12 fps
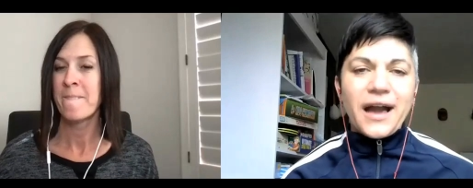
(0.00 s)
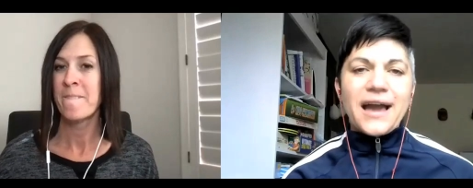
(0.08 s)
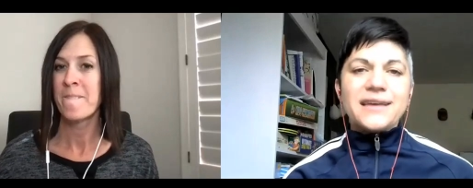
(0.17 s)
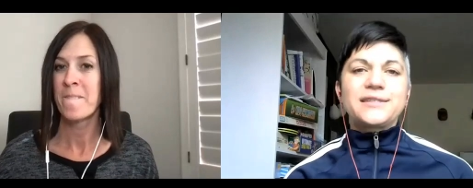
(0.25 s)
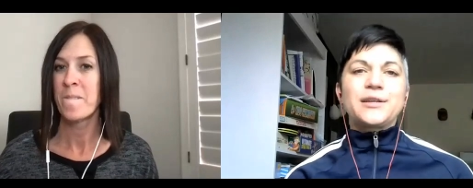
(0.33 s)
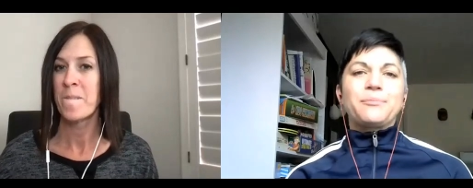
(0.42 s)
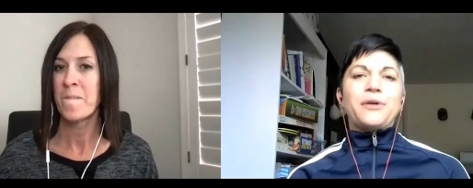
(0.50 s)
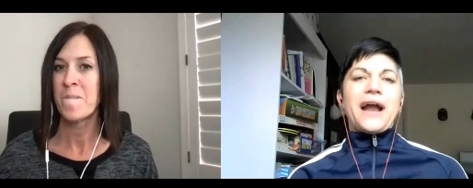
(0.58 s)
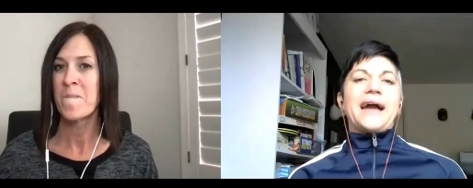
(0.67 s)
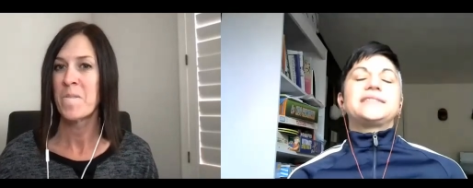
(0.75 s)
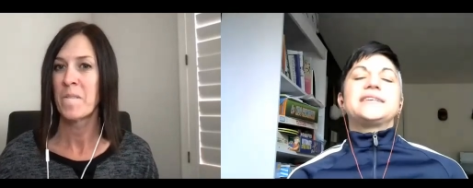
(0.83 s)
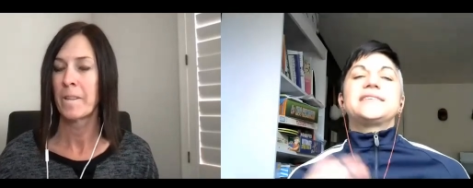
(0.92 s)
Speaker 1: guys to
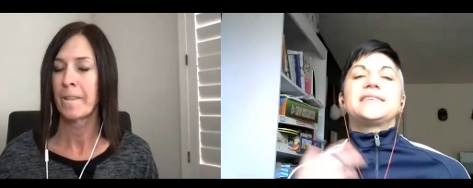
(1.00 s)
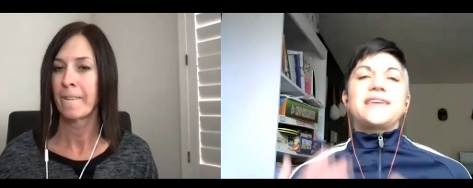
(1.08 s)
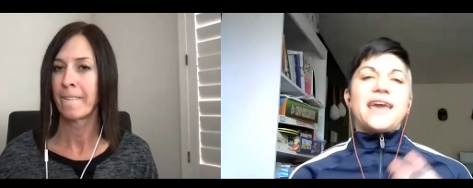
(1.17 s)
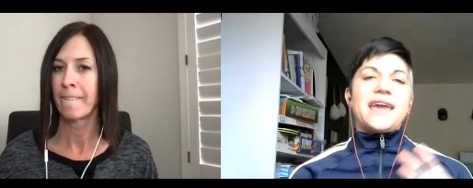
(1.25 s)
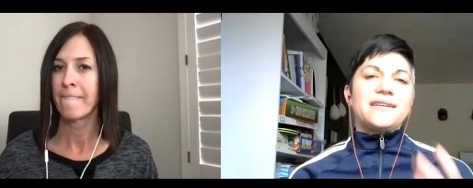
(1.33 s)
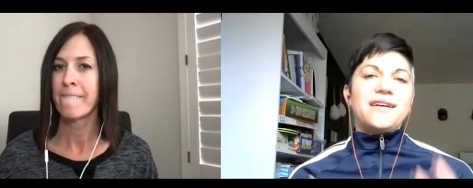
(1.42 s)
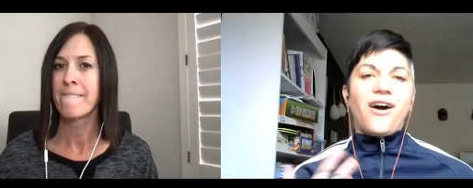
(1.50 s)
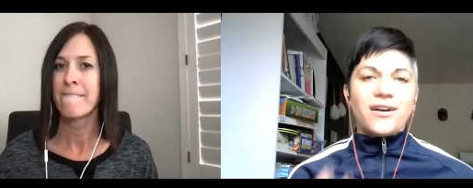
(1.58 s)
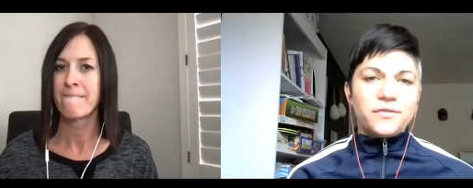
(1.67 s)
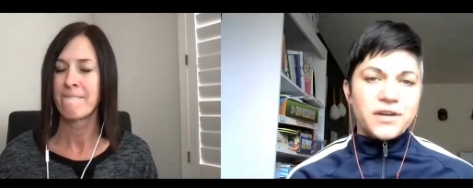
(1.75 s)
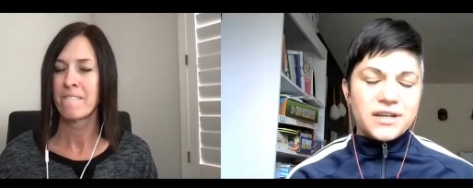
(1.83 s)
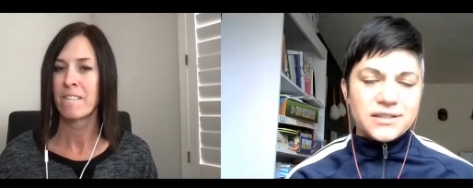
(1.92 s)
practice and gain
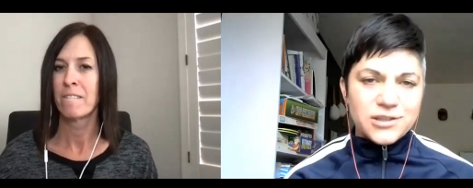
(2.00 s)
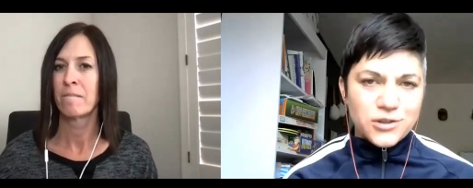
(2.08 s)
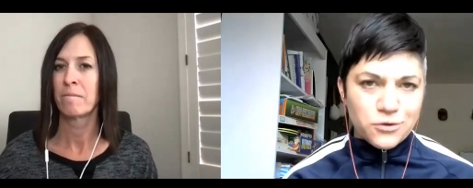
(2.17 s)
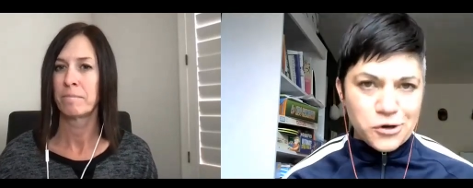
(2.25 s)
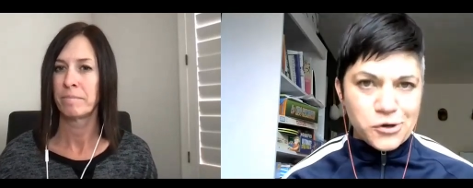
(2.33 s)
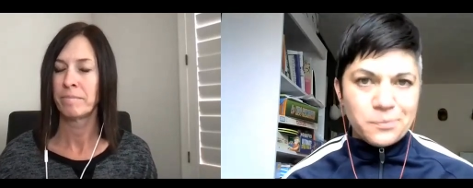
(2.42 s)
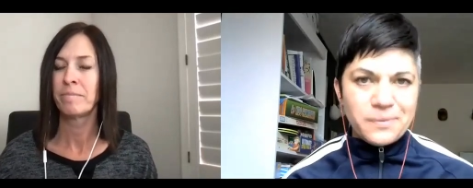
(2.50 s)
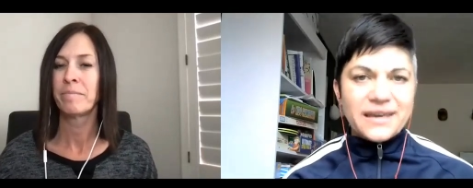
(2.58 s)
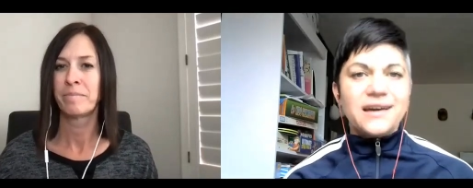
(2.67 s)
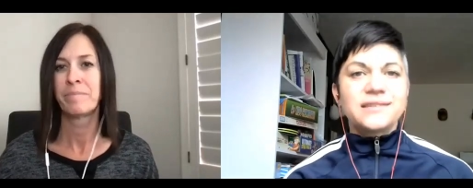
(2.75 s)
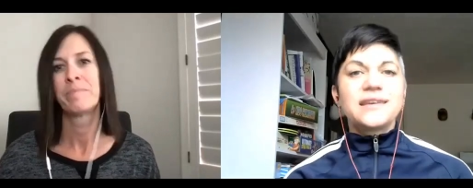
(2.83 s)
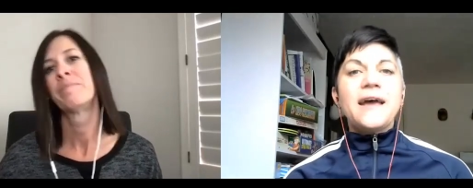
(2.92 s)
confidence through,
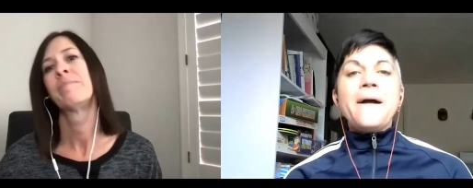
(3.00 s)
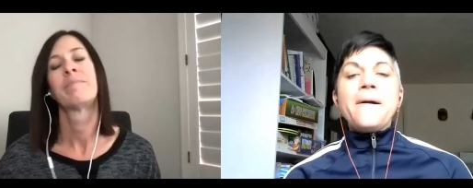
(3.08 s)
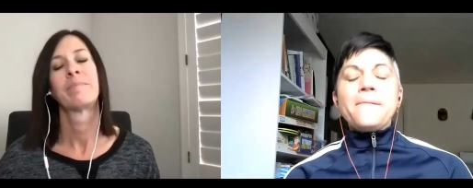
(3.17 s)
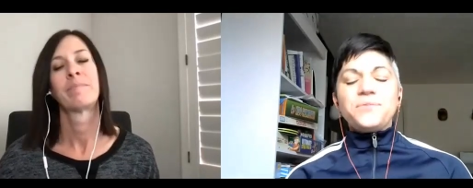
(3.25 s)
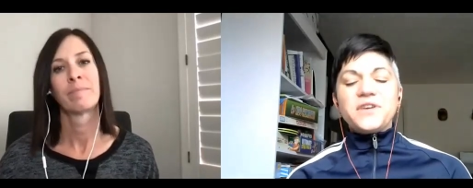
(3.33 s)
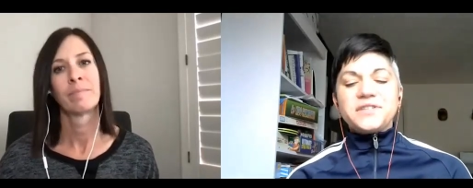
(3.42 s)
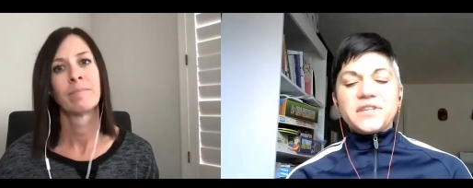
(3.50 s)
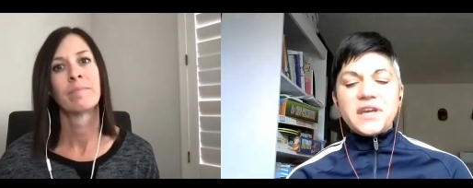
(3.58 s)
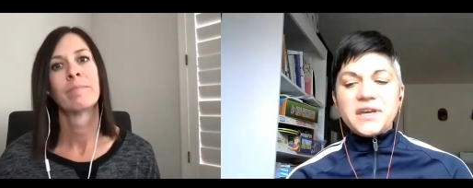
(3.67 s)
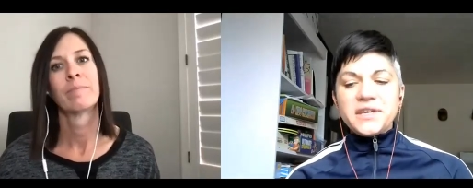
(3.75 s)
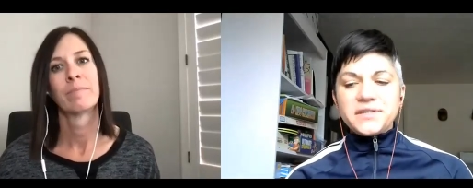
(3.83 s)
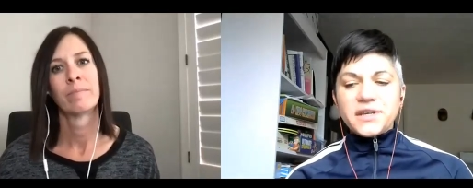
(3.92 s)
because this
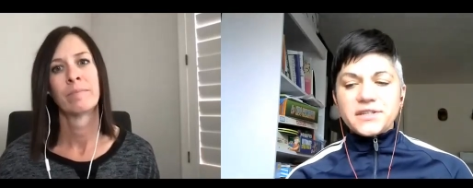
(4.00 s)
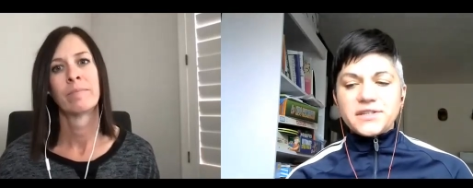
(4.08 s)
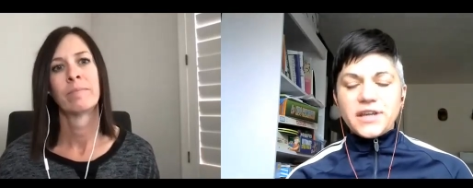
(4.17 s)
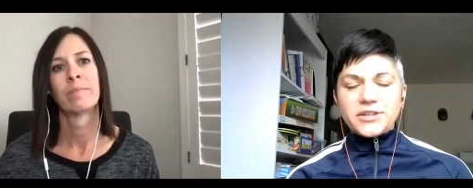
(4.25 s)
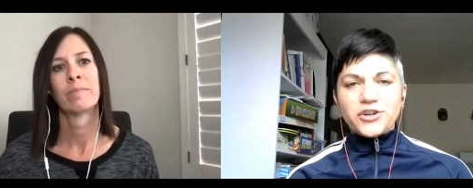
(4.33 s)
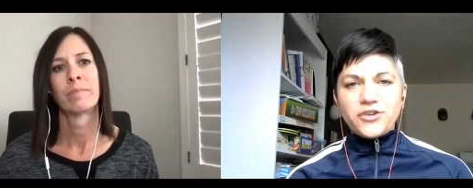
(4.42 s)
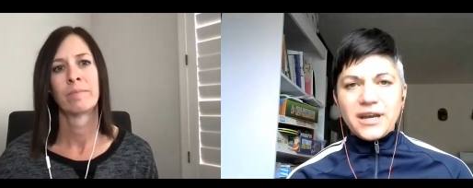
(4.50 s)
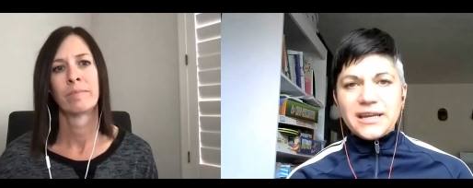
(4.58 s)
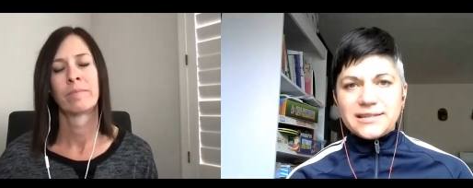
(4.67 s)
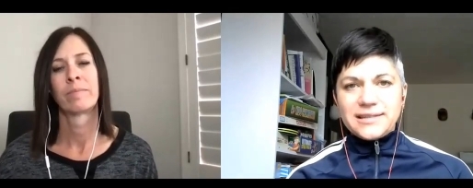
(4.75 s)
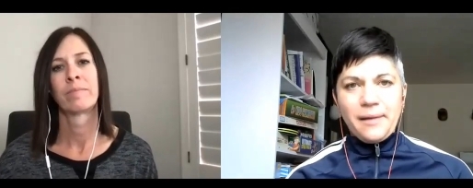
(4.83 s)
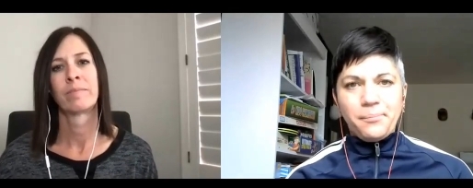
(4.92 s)
is such a great
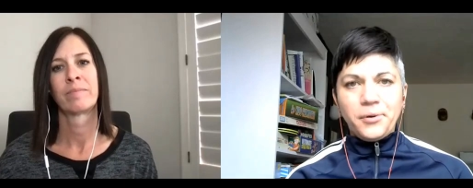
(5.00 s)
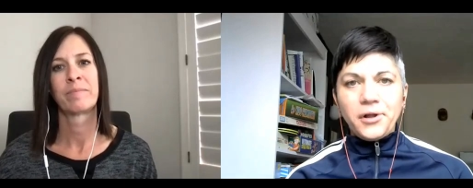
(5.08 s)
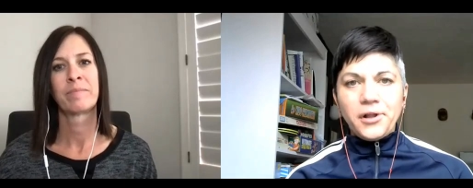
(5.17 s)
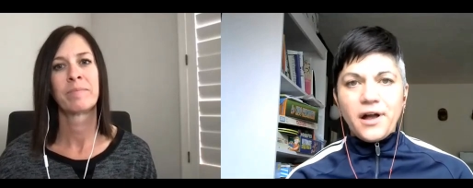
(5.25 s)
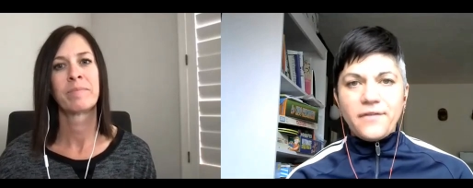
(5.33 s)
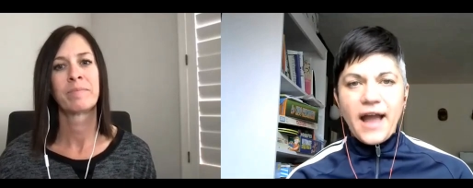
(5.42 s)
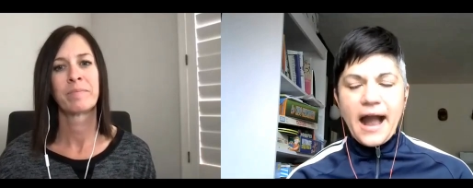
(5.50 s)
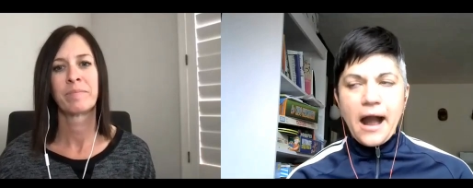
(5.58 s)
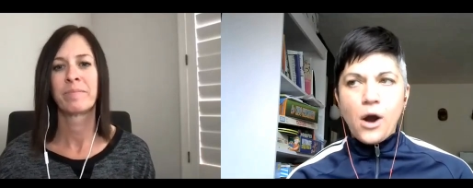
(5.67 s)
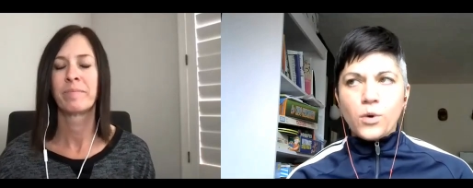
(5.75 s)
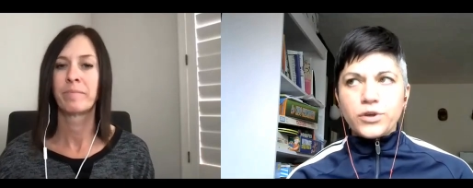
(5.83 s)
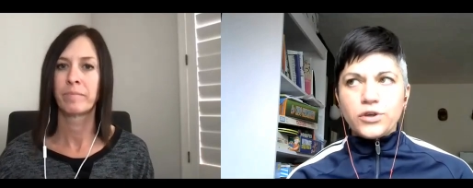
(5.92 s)
example of
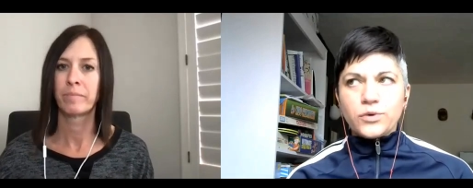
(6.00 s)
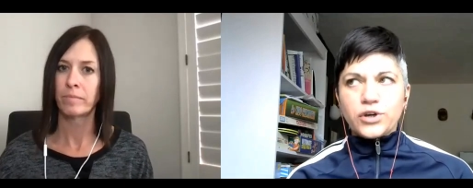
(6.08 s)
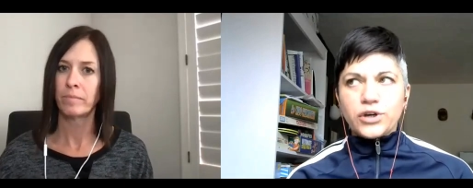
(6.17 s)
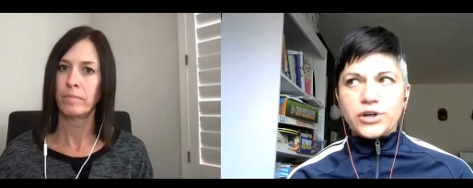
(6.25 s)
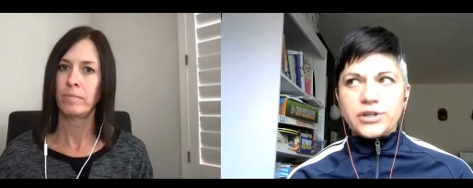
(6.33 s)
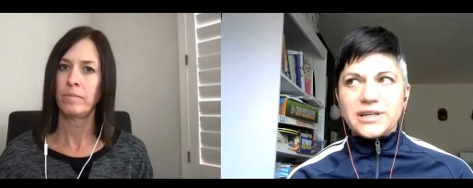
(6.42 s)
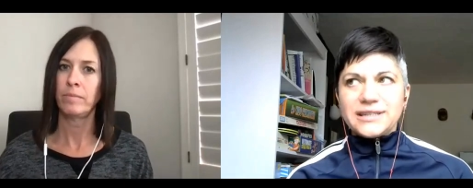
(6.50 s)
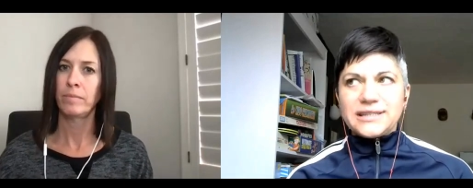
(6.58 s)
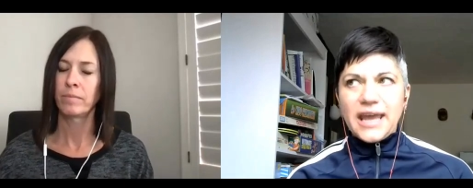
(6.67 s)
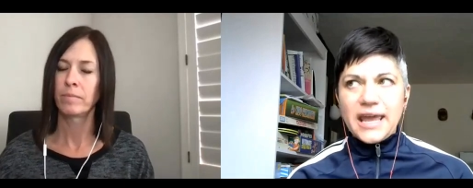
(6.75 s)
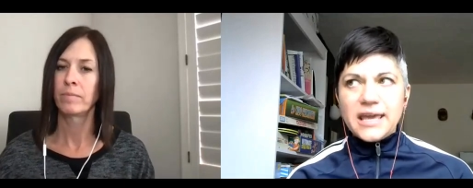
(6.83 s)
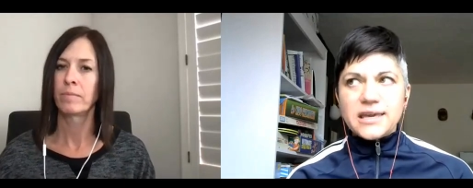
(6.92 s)
how you could
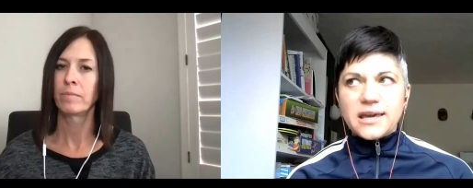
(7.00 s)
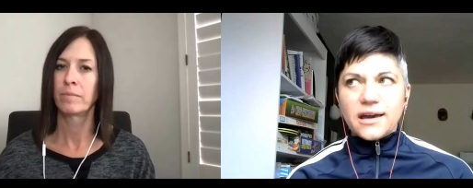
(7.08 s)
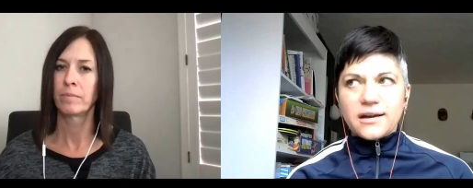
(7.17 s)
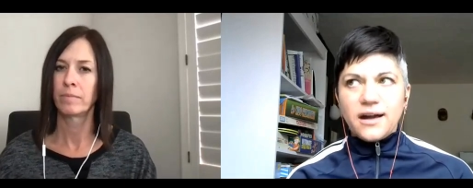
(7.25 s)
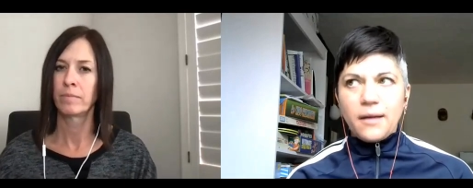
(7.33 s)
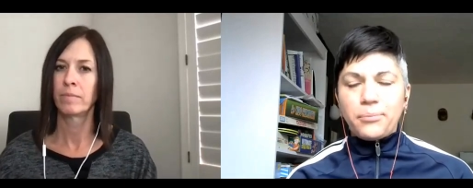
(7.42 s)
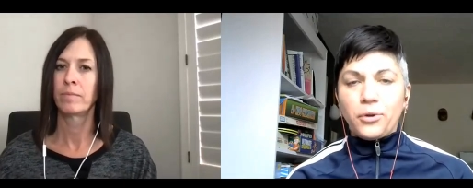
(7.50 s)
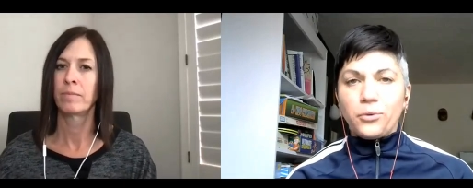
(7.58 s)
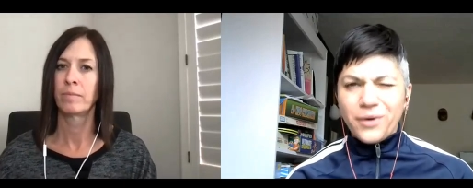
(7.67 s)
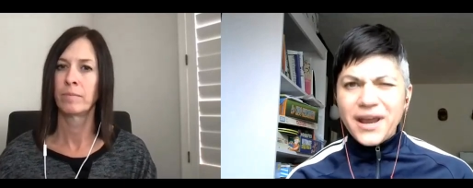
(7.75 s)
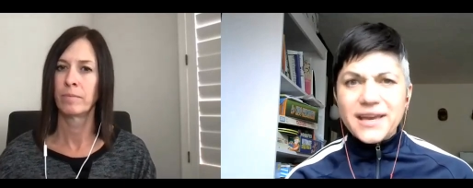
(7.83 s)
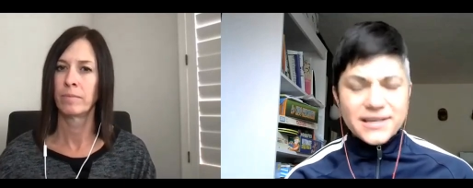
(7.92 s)
take a couple
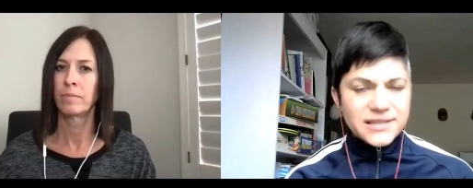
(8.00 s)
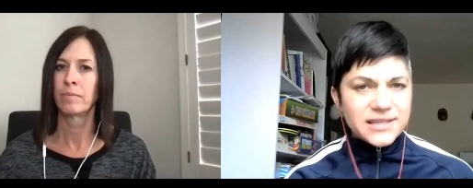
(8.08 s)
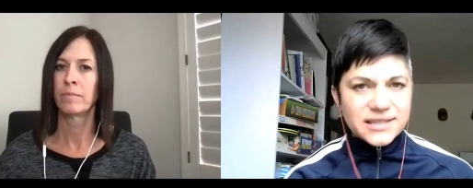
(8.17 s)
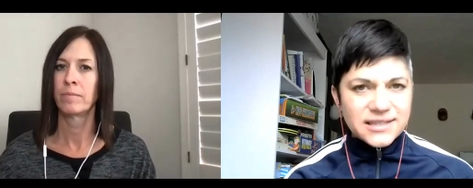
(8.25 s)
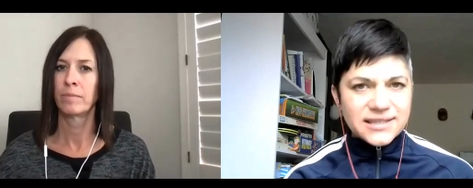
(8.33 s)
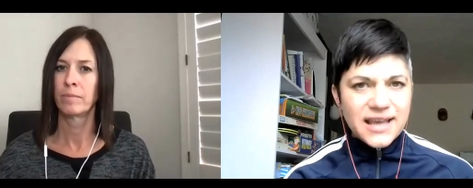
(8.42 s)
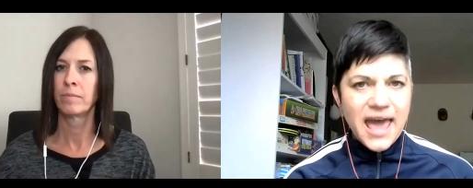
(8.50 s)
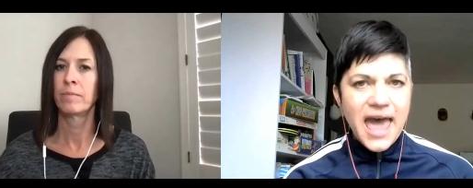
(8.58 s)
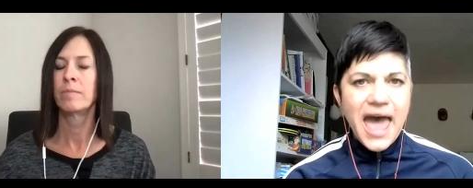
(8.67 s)
risks